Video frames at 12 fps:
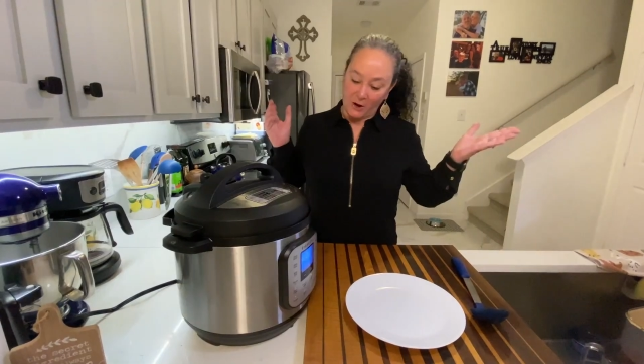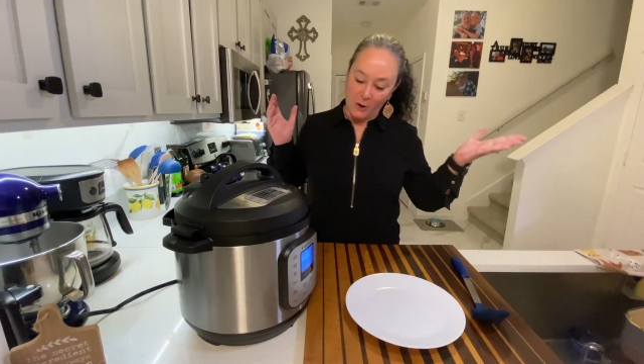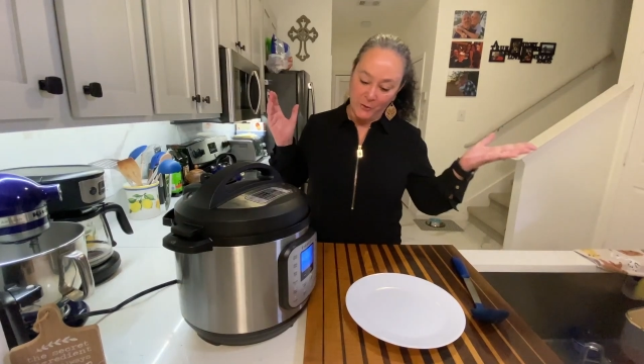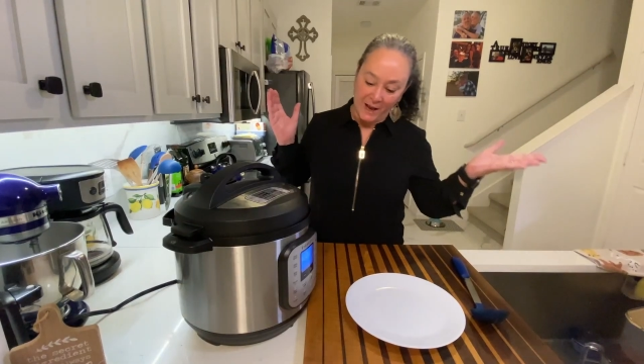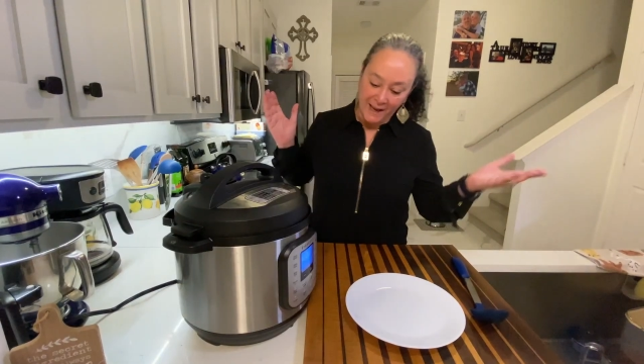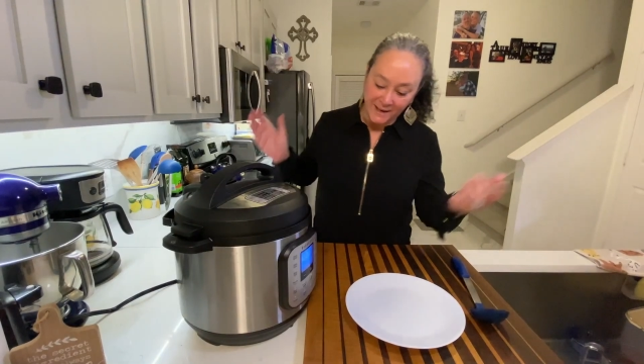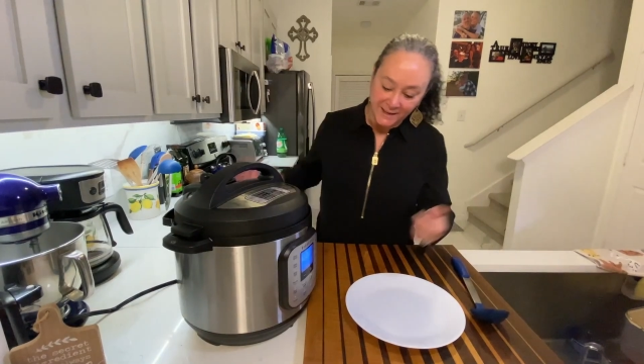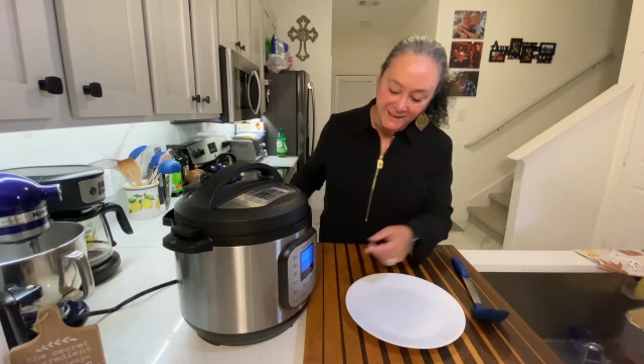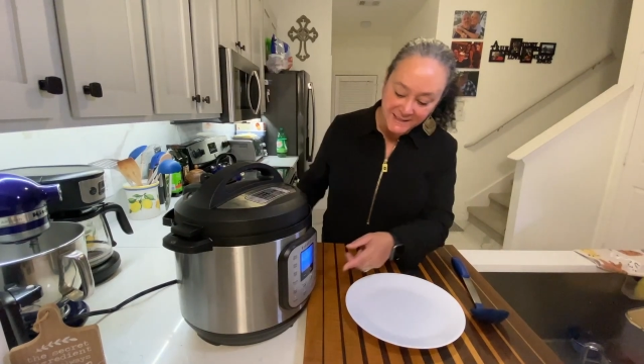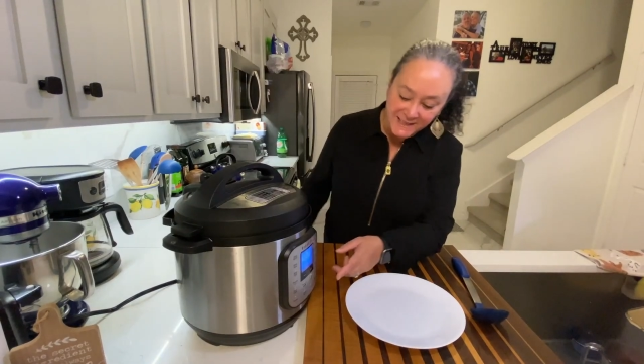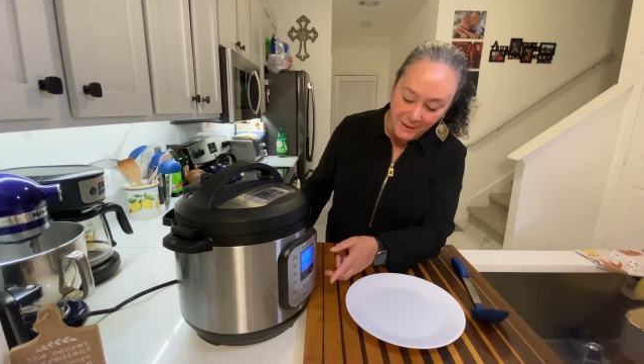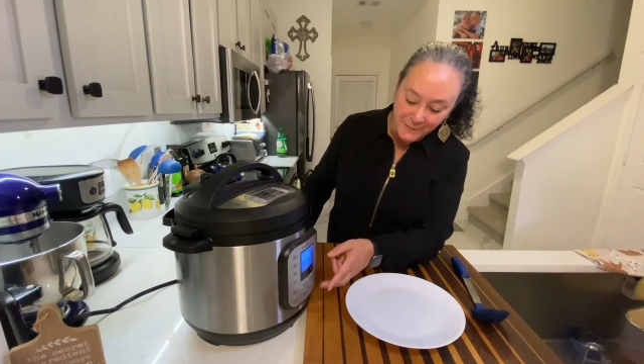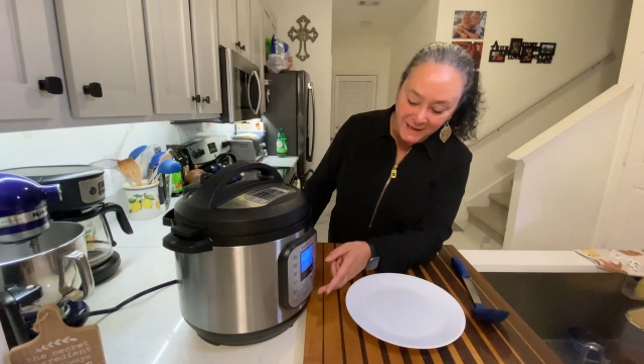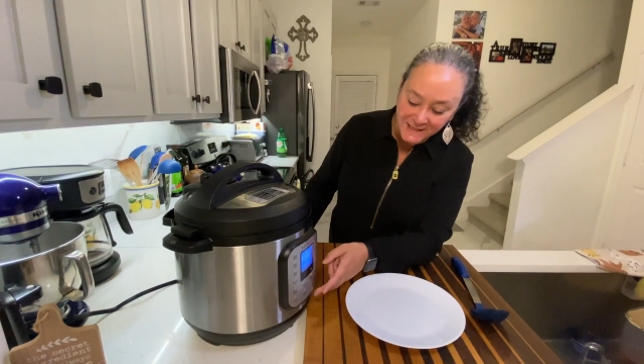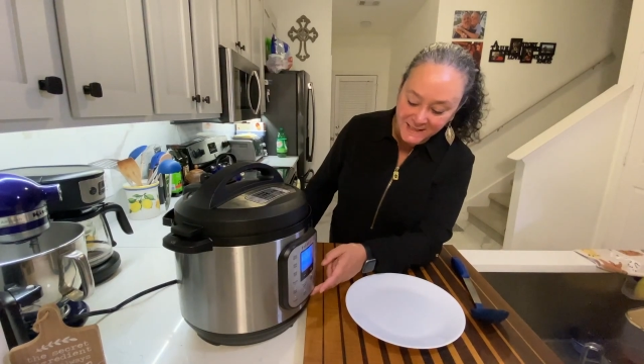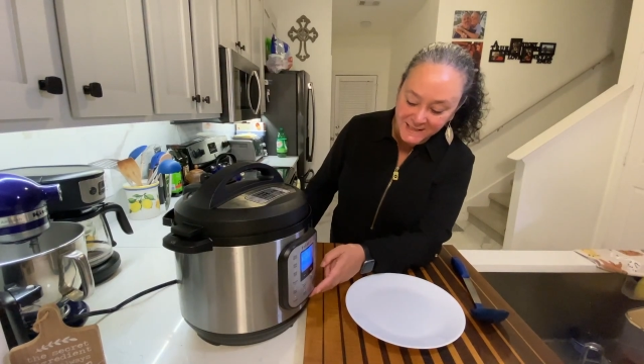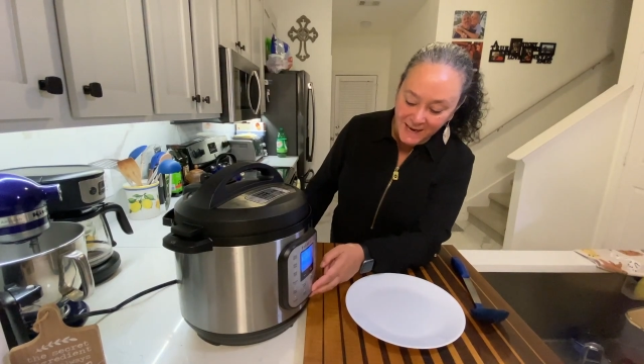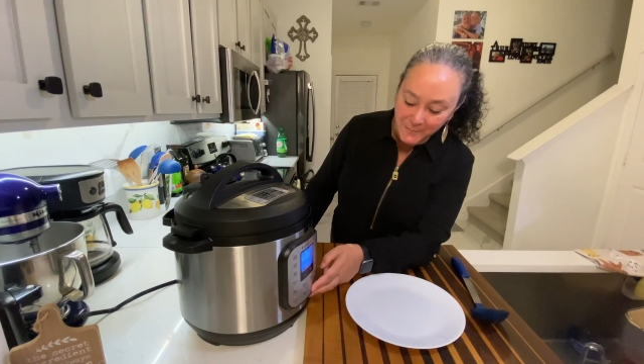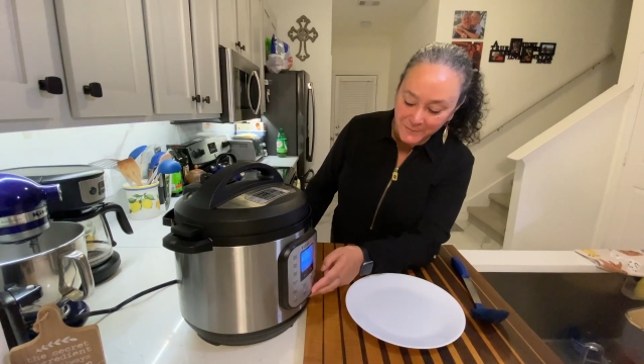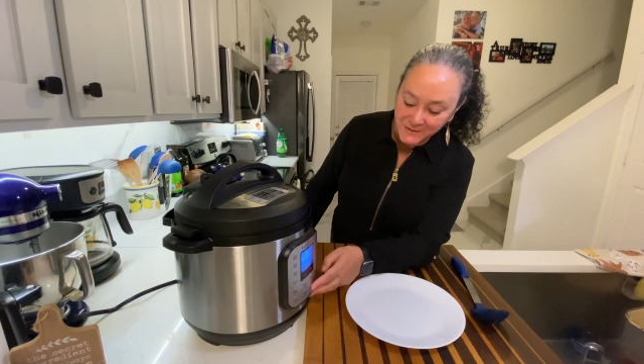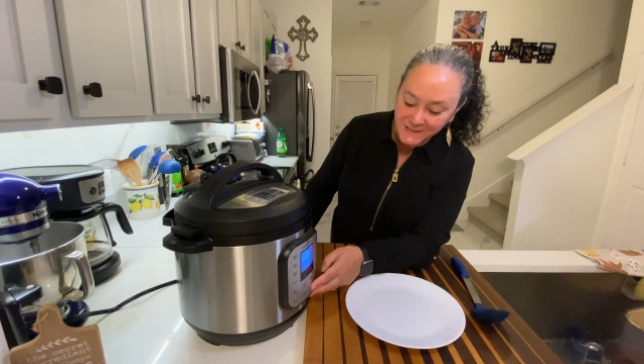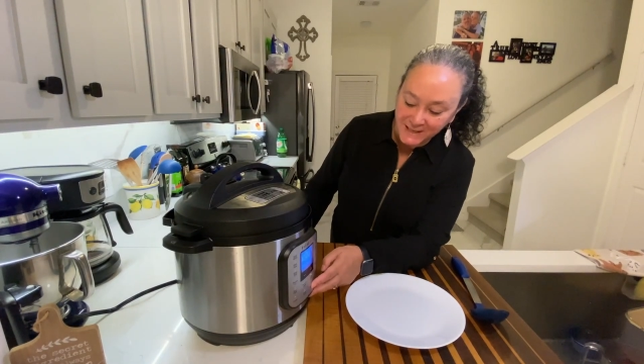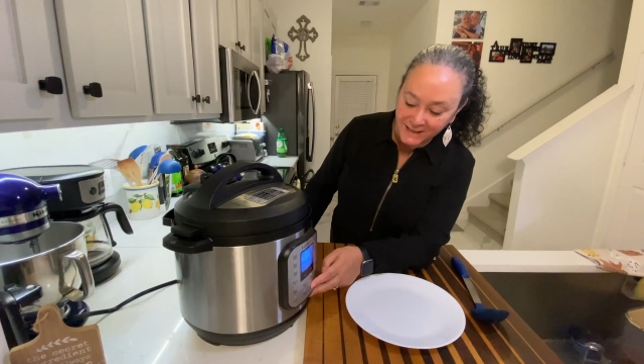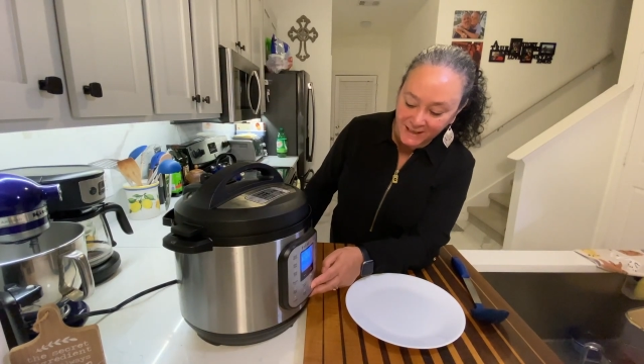Okay, 10 minutes is up.
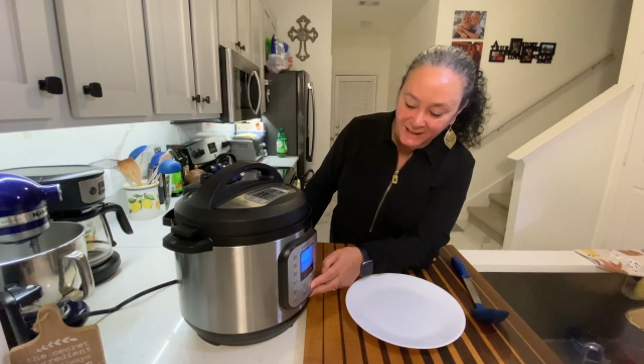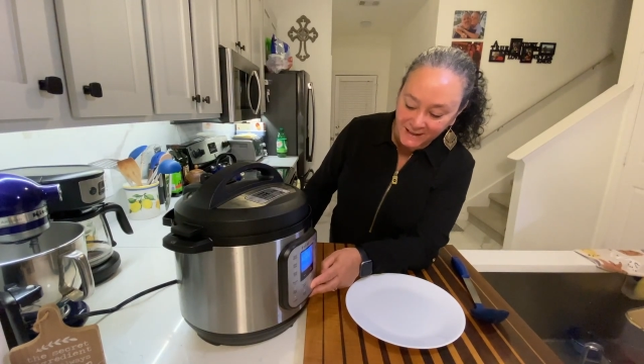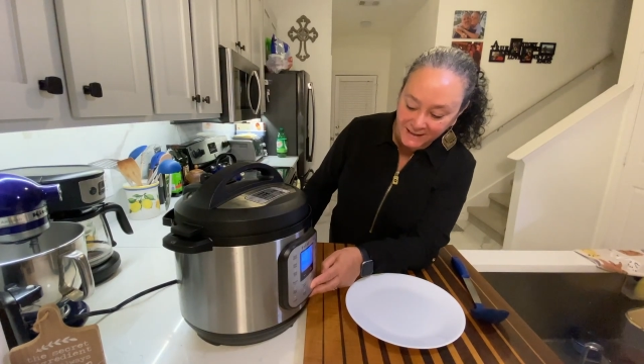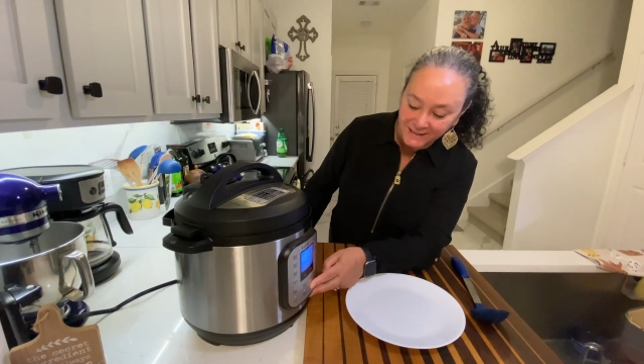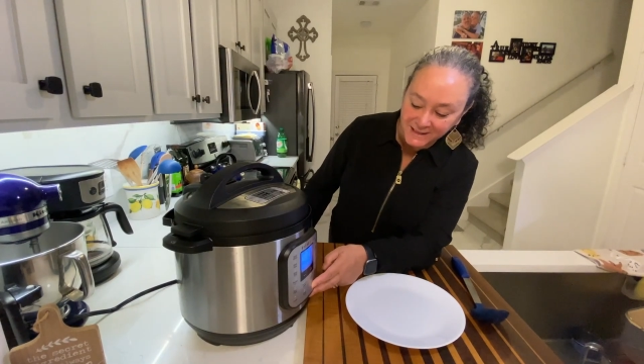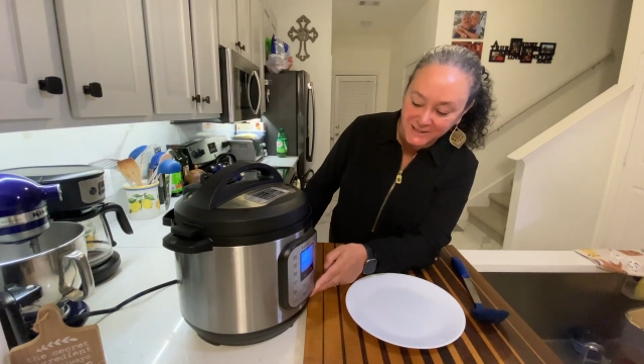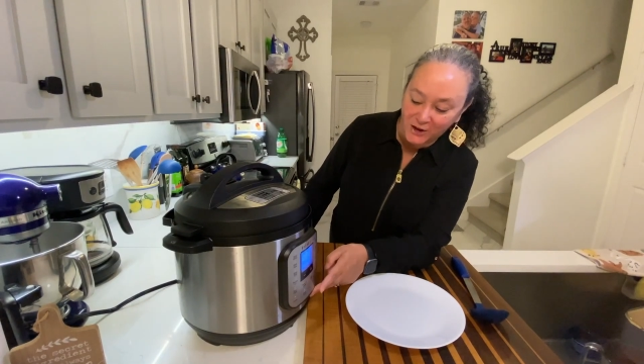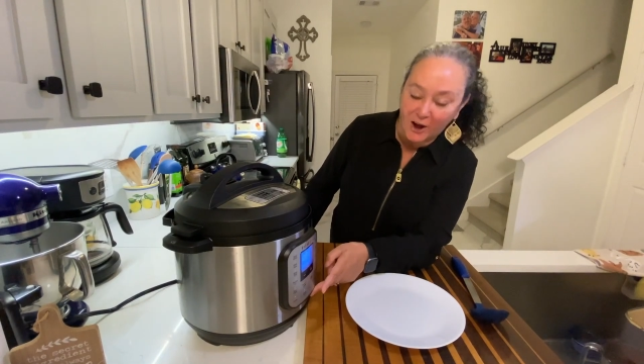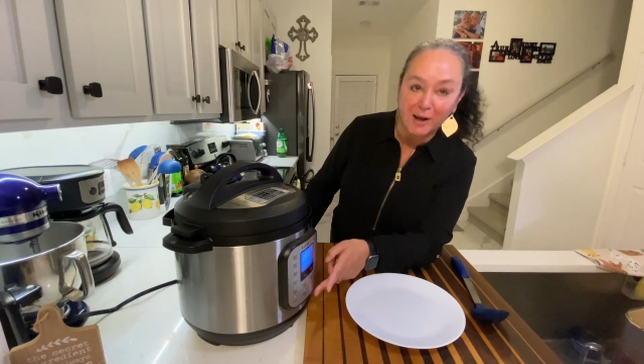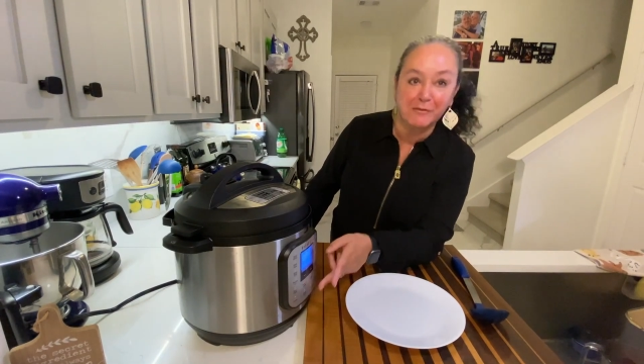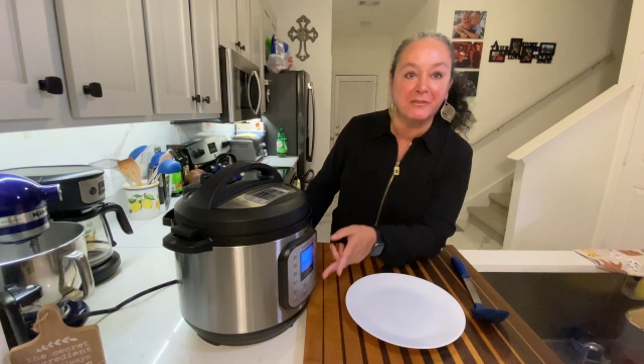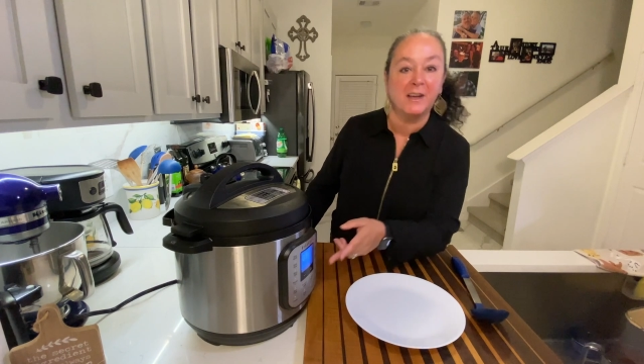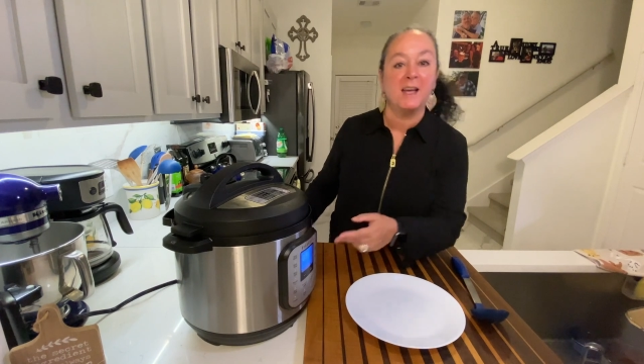Just gonna click this off,